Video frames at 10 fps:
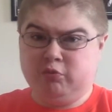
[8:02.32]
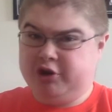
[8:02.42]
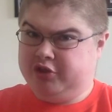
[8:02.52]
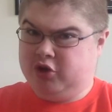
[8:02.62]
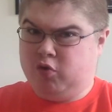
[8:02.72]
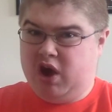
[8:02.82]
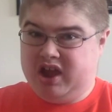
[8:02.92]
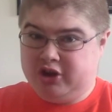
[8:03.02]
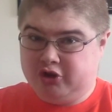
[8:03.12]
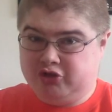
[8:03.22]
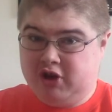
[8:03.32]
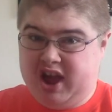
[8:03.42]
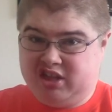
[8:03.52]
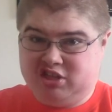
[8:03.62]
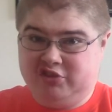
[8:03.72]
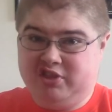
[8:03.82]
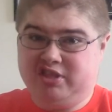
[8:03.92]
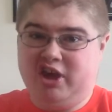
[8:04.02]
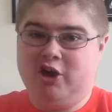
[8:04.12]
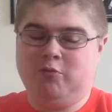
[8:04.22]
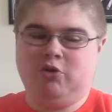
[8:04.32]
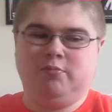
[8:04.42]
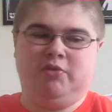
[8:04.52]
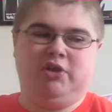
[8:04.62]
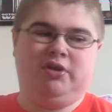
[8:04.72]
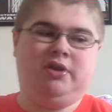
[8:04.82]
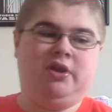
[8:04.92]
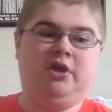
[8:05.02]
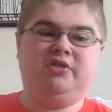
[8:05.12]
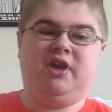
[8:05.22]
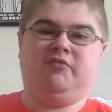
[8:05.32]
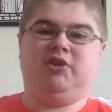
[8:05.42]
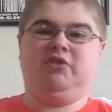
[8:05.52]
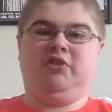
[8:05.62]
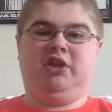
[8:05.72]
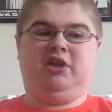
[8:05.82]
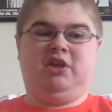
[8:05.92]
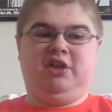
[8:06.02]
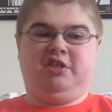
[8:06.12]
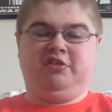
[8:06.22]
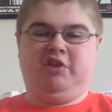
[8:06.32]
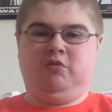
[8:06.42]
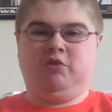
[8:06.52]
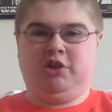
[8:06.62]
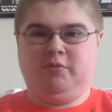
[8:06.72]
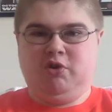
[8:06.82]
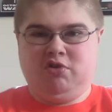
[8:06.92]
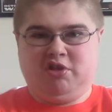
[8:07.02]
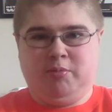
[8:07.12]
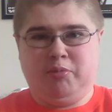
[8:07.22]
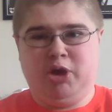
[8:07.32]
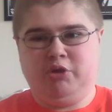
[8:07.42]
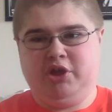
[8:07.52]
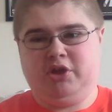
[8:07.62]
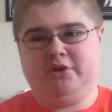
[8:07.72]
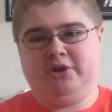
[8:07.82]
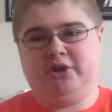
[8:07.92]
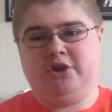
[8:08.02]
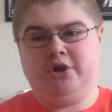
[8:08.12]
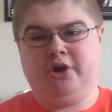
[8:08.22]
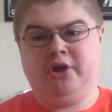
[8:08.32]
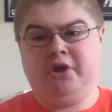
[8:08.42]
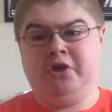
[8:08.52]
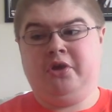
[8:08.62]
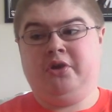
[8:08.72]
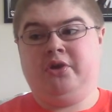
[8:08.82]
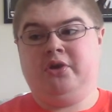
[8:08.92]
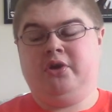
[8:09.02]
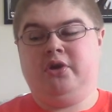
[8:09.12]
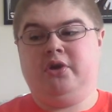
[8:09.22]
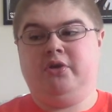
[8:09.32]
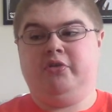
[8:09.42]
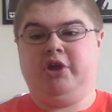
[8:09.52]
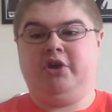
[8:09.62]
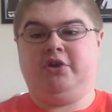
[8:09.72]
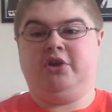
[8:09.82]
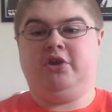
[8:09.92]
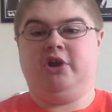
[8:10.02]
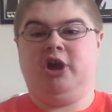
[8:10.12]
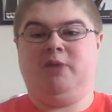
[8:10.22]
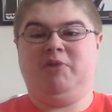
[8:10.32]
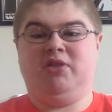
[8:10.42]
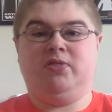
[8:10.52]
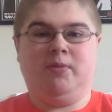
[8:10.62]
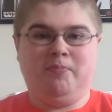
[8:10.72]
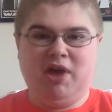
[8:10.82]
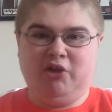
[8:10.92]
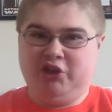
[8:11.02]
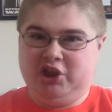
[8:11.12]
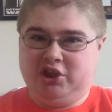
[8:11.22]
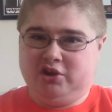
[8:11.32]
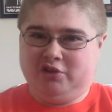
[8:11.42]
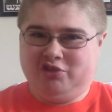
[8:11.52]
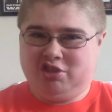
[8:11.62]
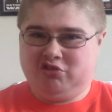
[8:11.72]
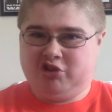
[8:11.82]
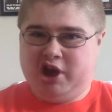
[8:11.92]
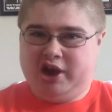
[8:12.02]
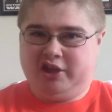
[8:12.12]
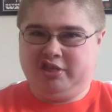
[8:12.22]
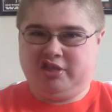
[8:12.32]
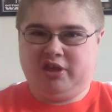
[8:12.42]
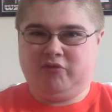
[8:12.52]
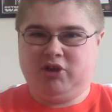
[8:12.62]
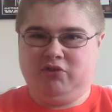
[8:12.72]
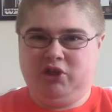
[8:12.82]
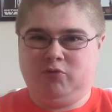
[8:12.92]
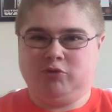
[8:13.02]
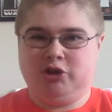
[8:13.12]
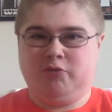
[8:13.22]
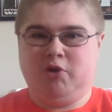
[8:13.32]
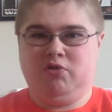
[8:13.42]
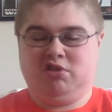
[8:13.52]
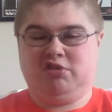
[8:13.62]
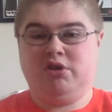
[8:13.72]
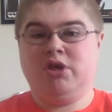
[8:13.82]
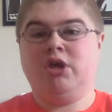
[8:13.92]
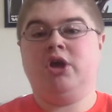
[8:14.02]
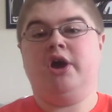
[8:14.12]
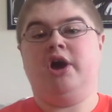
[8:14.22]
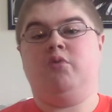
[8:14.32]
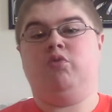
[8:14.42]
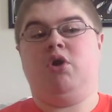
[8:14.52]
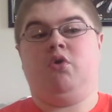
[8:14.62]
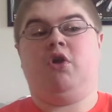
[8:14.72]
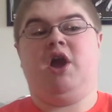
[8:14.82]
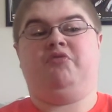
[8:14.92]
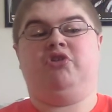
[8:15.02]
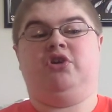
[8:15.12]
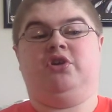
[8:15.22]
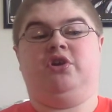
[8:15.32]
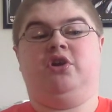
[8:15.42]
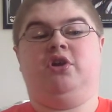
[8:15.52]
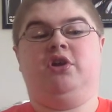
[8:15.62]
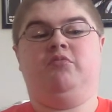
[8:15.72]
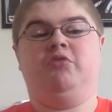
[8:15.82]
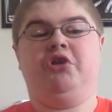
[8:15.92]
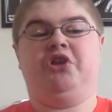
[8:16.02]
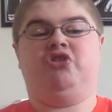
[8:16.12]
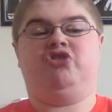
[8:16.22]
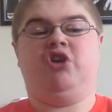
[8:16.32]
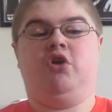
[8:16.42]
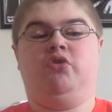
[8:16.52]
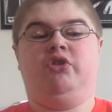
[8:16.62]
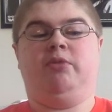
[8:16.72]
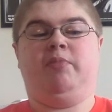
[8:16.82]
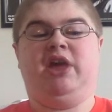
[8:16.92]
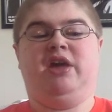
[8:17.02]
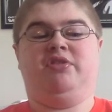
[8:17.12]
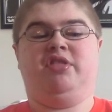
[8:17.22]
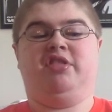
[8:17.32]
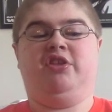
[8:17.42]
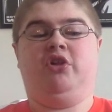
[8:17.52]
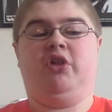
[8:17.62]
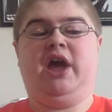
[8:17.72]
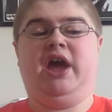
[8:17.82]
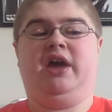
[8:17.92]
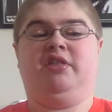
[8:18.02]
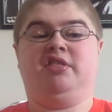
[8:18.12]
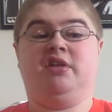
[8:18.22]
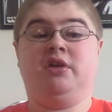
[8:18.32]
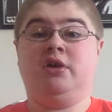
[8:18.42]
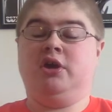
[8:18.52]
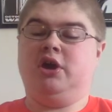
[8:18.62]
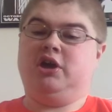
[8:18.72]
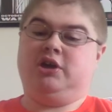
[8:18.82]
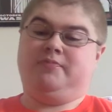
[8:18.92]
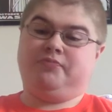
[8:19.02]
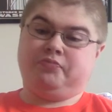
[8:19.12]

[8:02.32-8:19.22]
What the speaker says: of the quieter tracks on this album, but definitely easily one of the most compelling on here. I mean, the melody on this track is definitely one of the most well-crafted on here, and really to show that the band still has the